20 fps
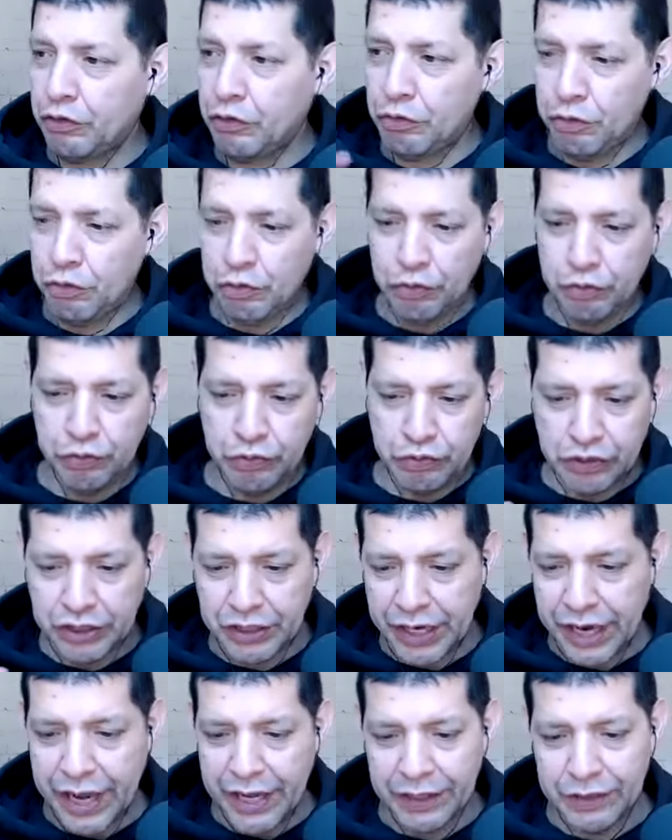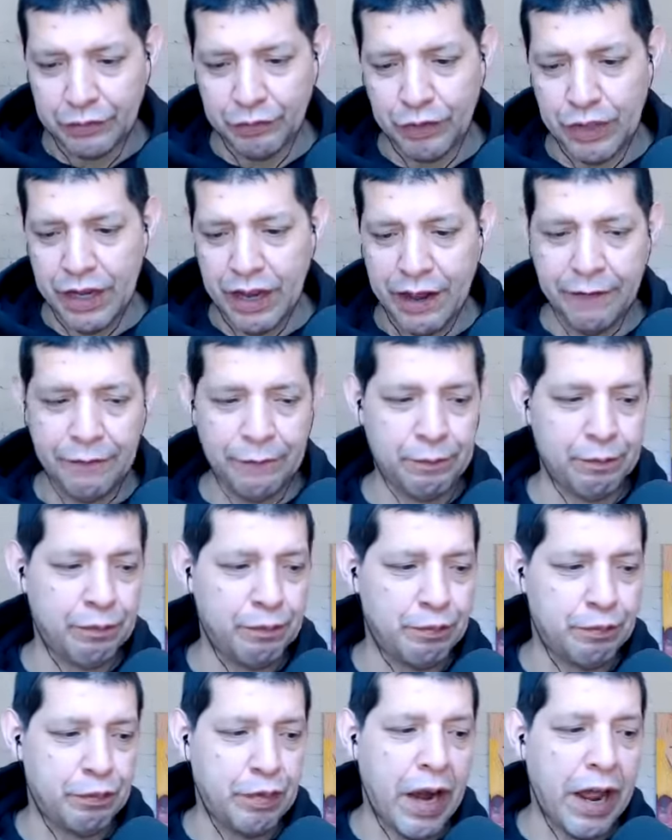two tracks. We have
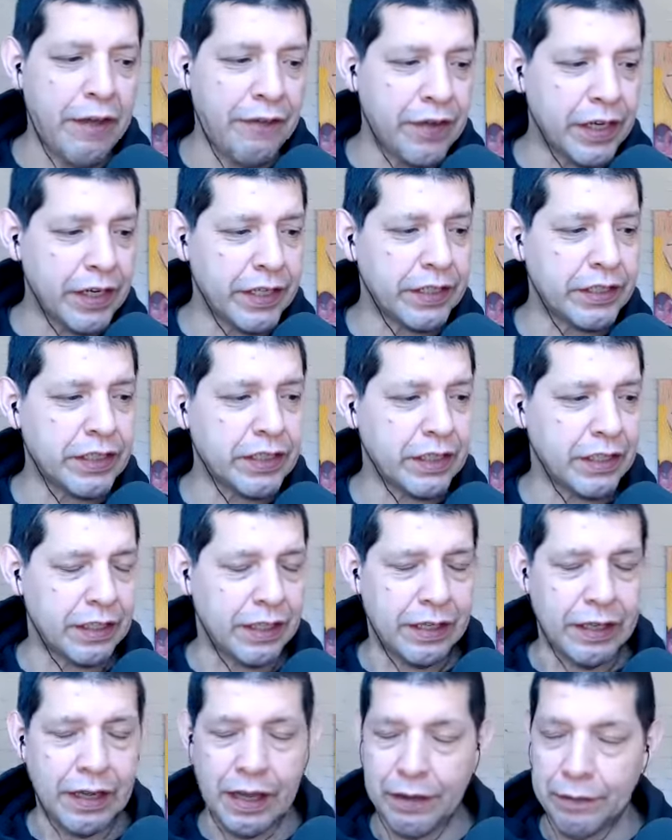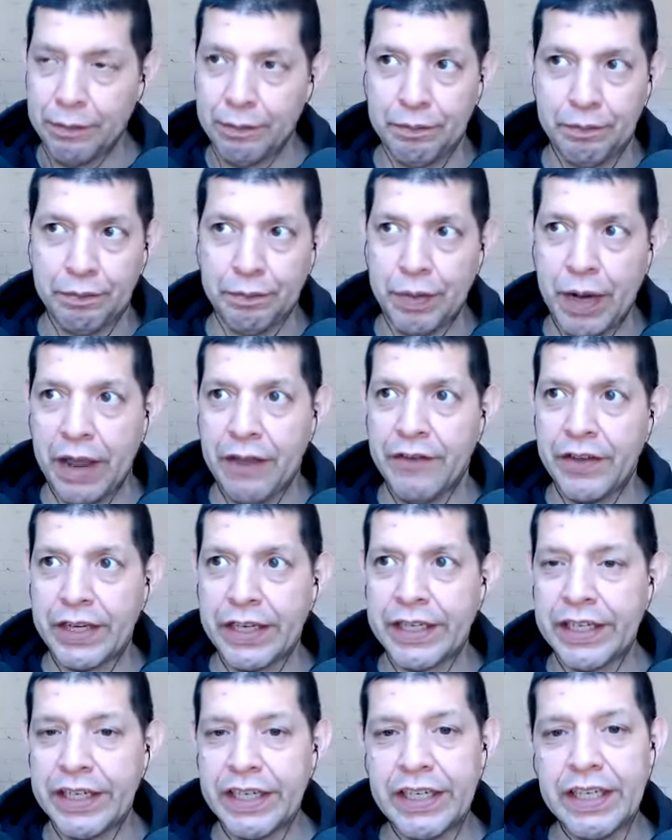private uh,
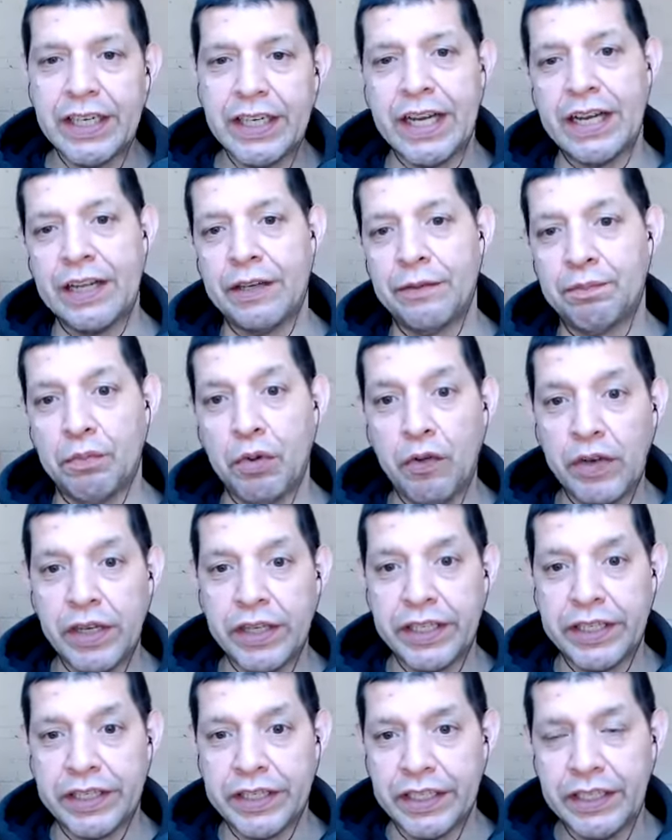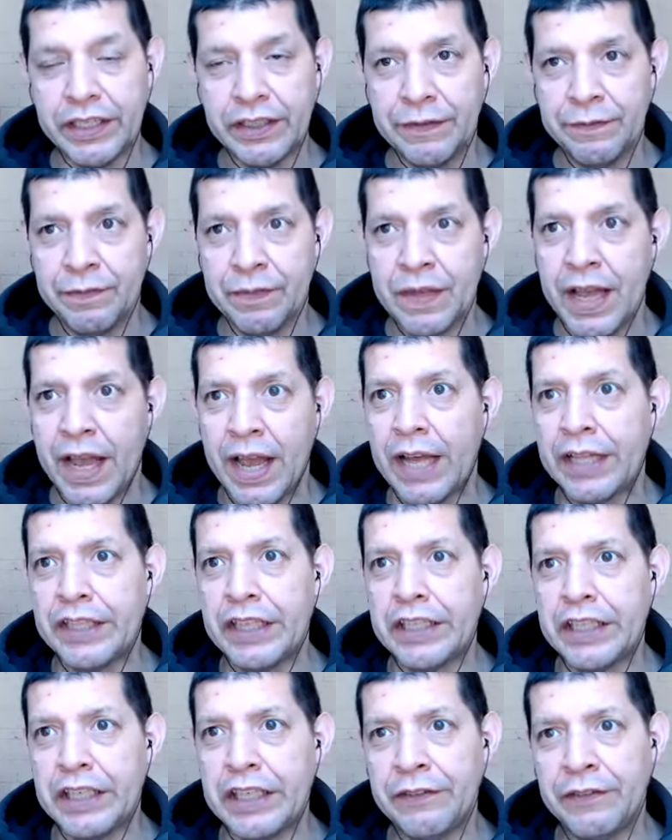private care and public mm-hmm. care. And
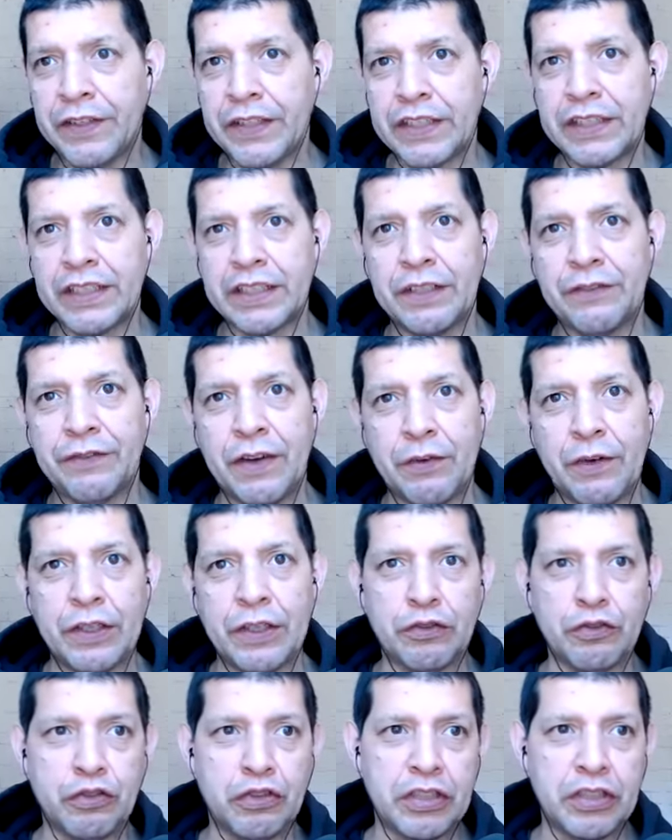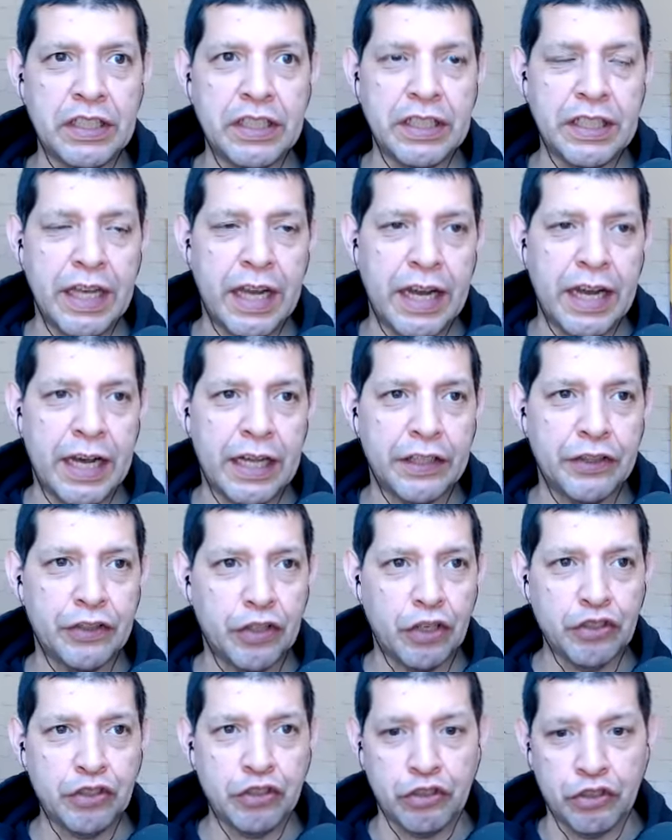the difference, if I want to see a
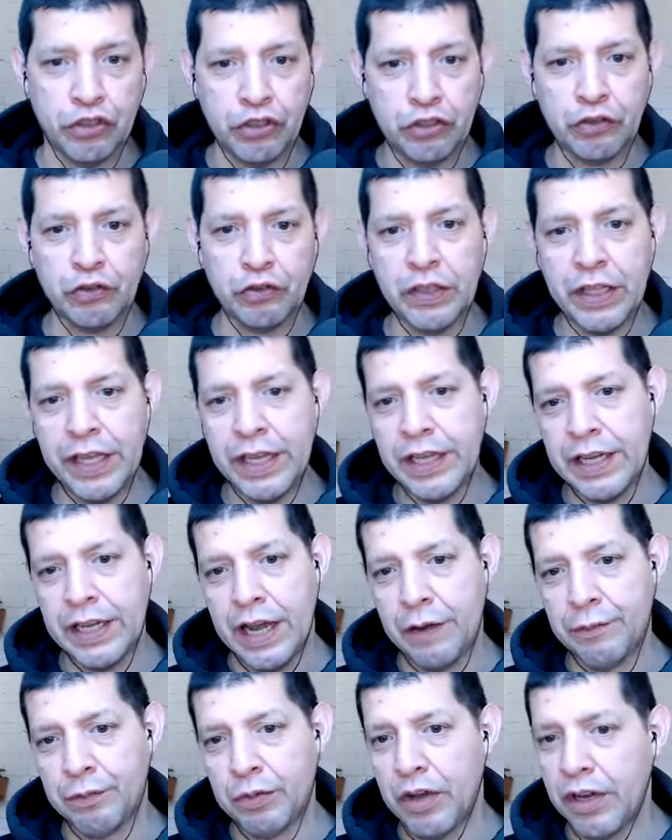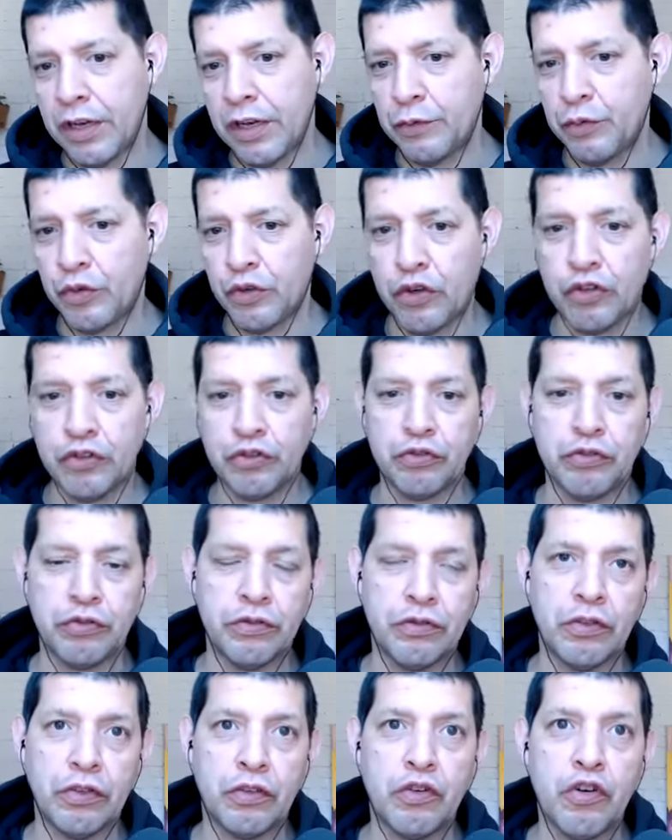doctor today, I probably will go
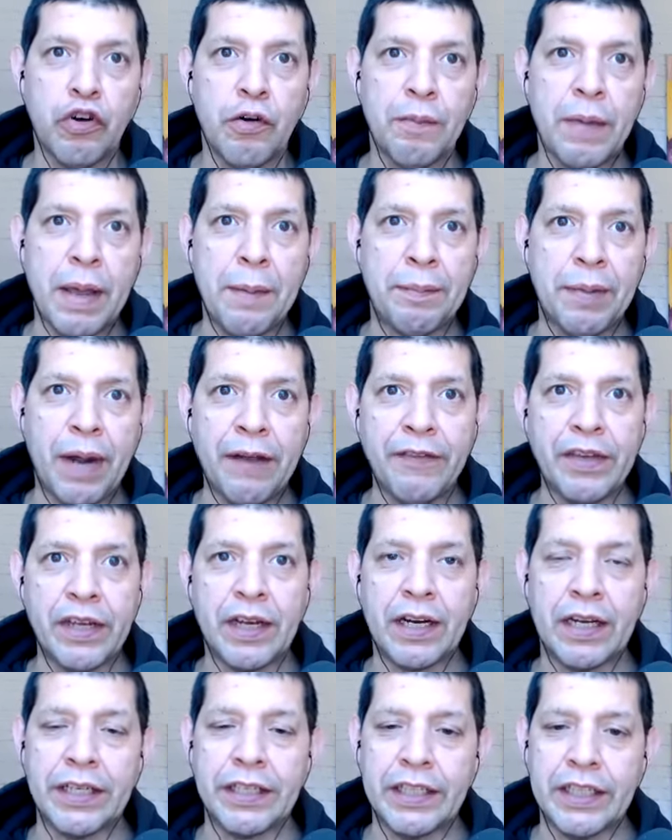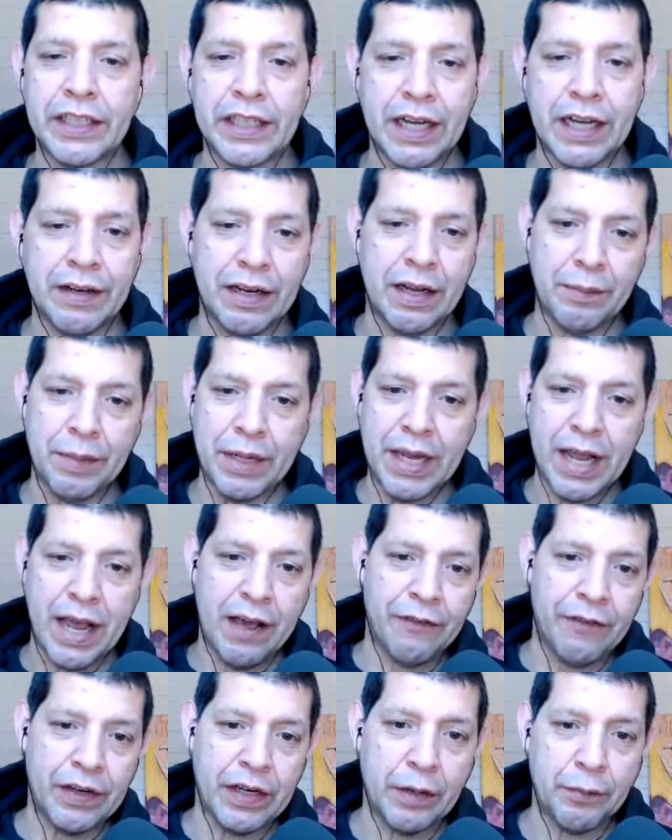call my private clinic and I may
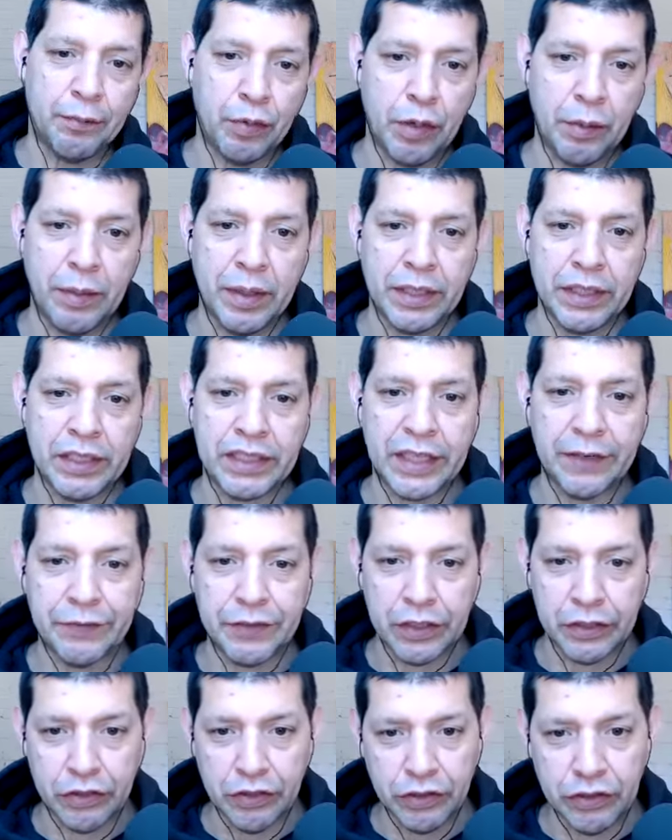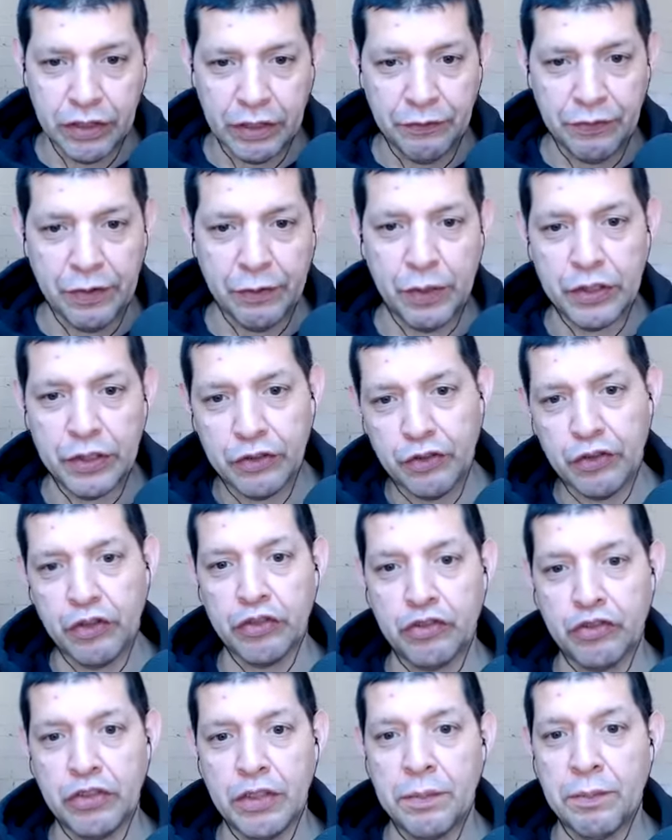have an appointment this afternoon. If I want to go
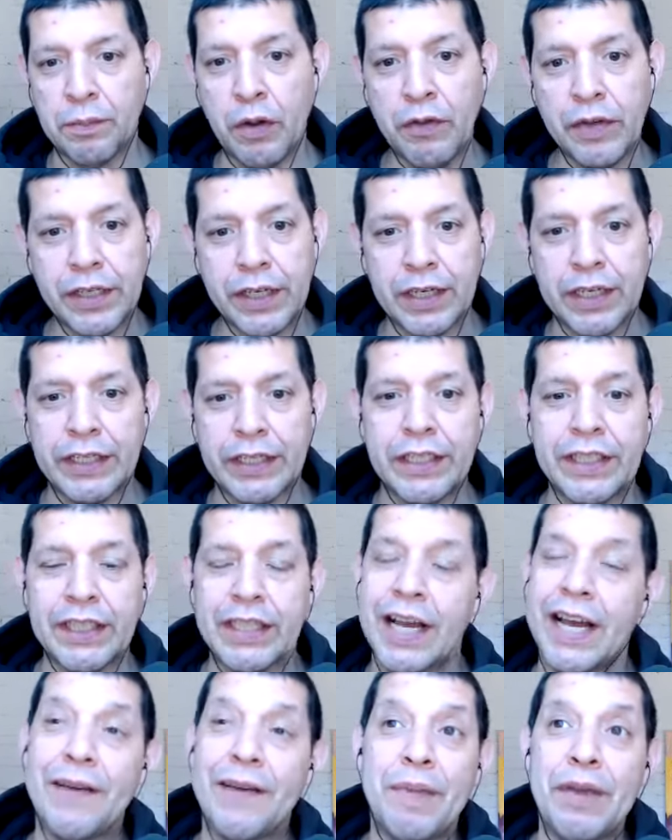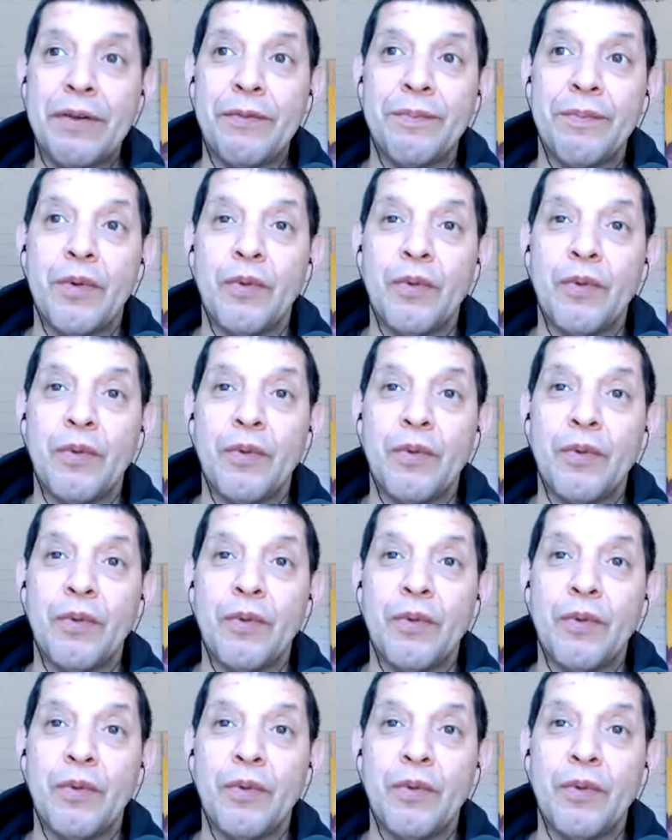to the public right. clinic, I may